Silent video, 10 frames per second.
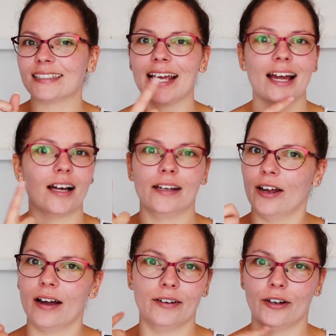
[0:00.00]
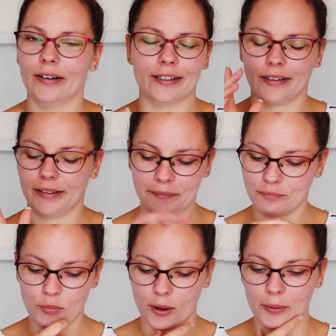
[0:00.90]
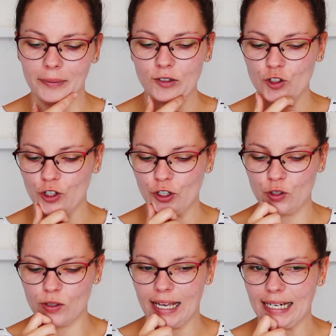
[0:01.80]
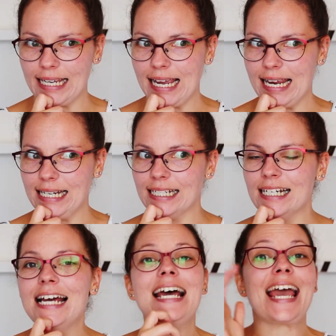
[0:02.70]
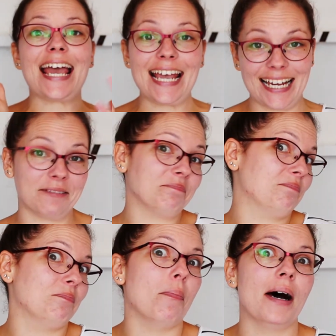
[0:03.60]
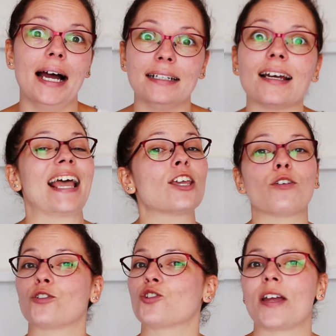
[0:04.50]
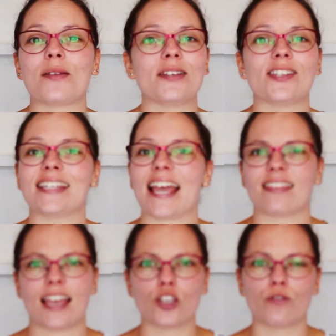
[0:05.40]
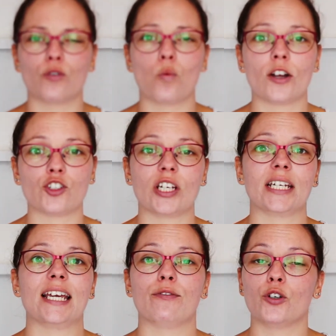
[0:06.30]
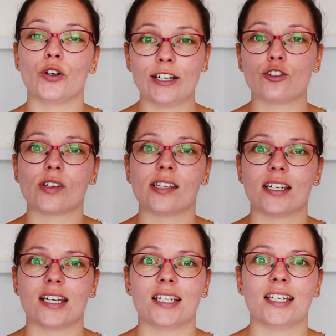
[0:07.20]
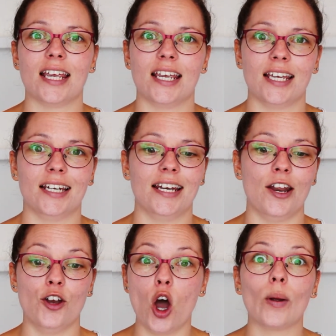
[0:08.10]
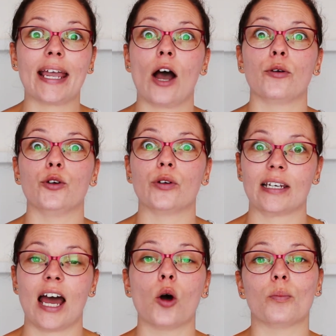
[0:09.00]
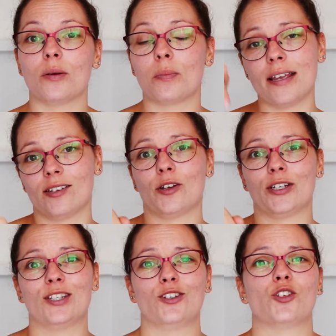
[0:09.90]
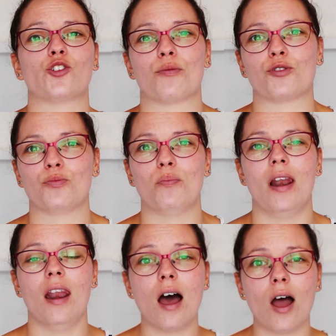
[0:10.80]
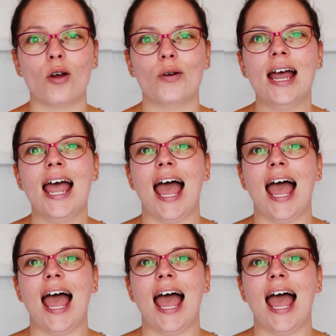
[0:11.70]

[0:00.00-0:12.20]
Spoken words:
Yeah, I know, I probably shouldn't do that again. But thank you for joining me today. Thank you for watching. If you're interested in knowing how you can help me, please look at the description below.